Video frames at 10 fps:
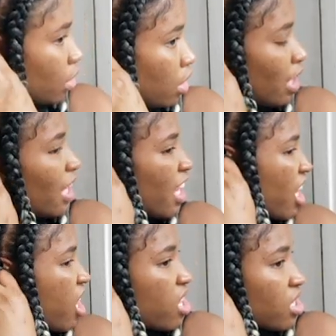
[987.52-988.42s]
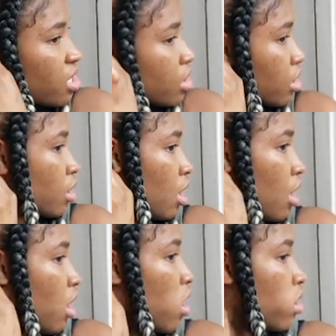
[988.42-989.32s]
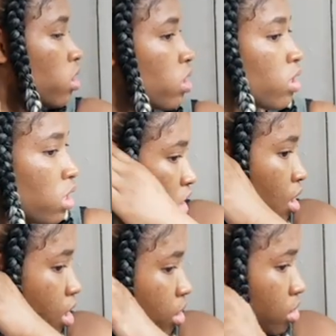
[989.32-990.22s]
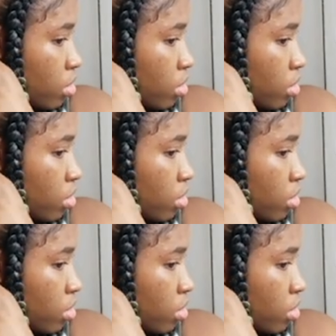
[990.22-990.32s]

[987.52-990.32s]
a little piece of my hair is coming out, so I went back